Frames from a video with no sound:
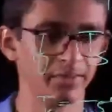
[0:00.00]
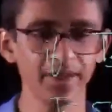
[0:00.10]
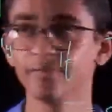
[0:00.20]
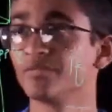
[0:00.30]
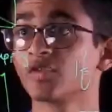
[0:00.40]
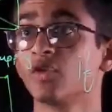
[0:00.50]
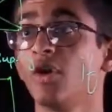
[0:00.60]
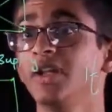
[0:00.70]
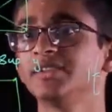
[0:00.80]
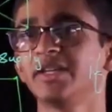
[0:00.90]
my
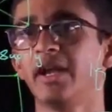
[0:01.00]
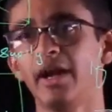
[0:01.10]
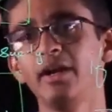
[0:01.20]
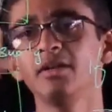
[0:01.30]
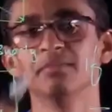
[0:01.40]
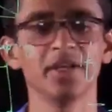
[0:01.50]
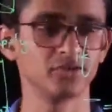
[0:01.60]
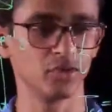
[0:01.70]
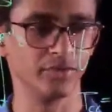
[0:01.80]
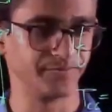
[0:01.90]
coils and my
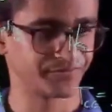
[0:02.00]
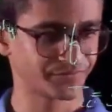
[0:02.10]
zone.